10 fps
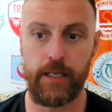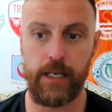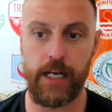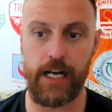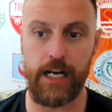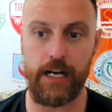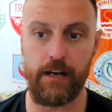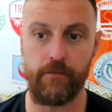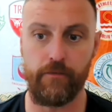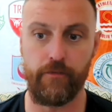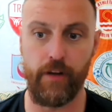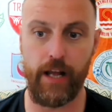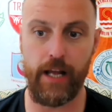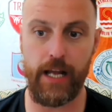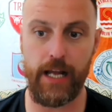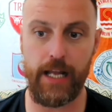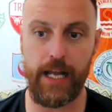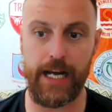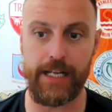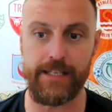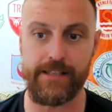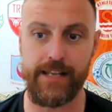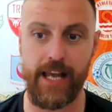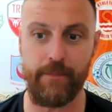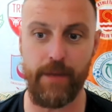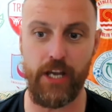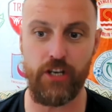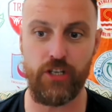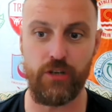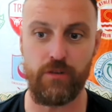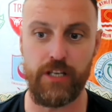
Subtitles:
have had the same issue,